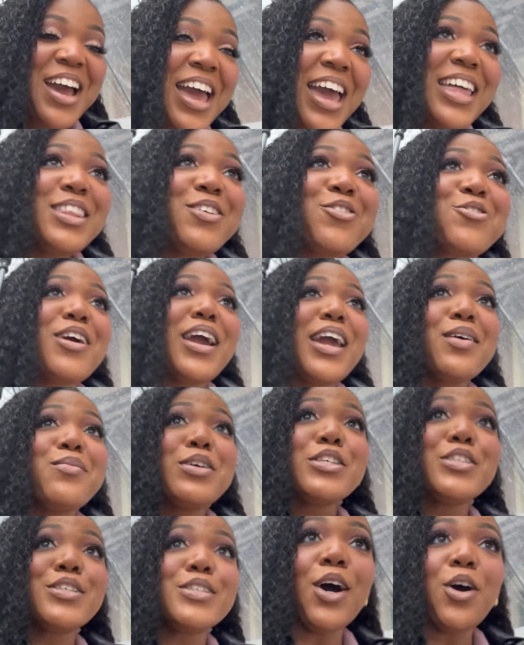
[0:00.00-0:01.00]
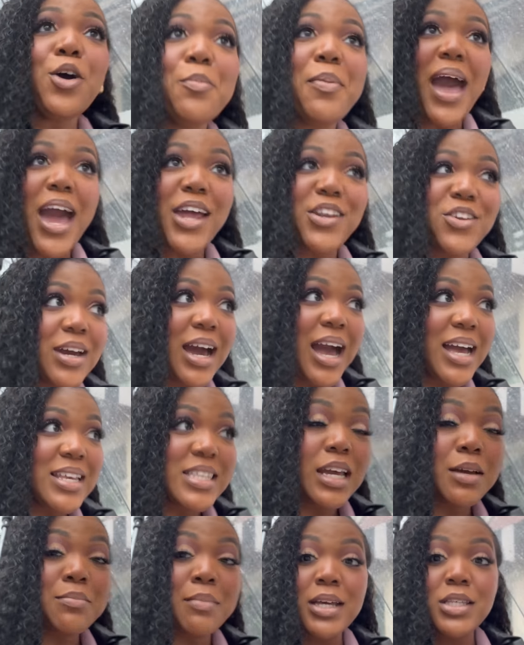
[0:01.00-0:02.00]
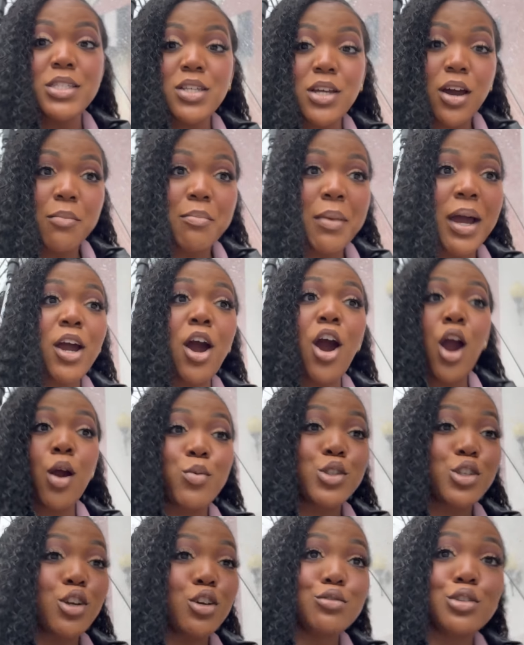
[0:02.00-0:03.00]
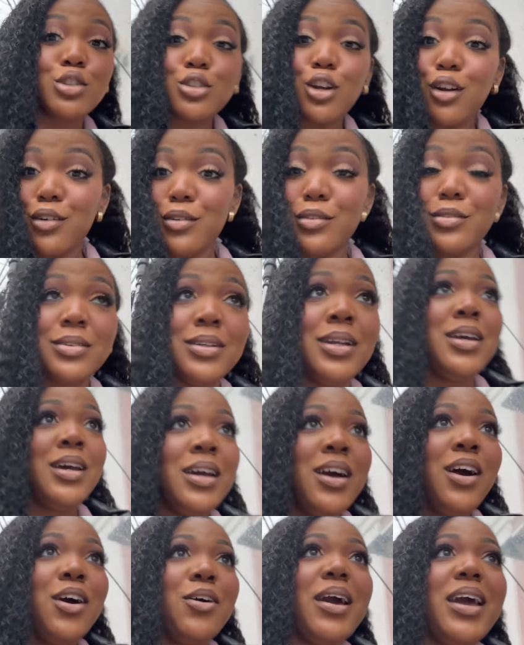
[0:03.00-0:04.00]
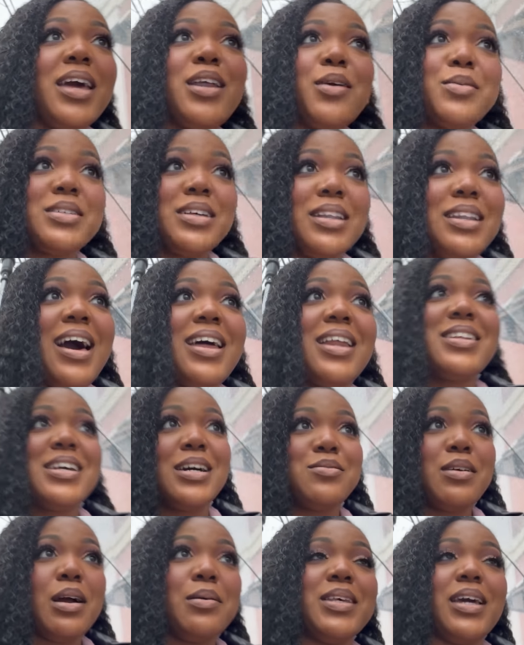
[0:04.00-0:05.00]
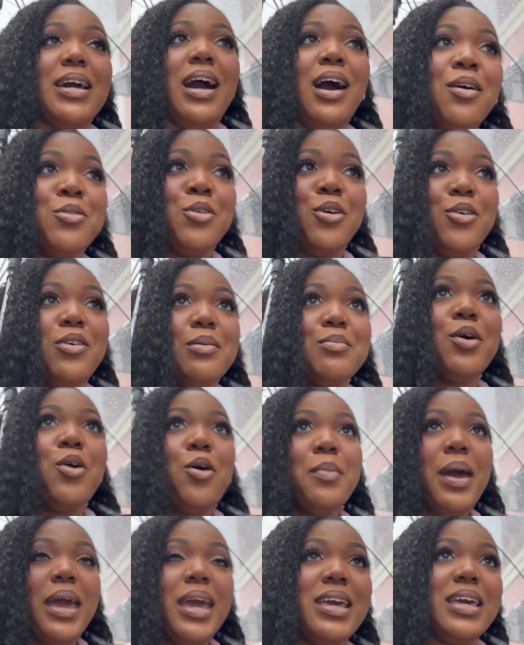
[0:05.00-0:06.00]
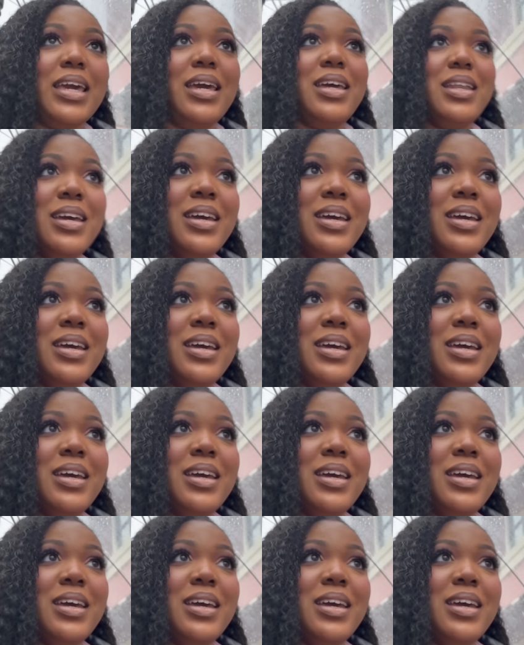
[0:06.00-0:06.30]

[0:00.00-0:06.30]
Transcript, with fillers: And the rain was so bad, you guys. Like my car was screaming. Okay, there was a lot of times I was like, I don't know if I'm gonna make it.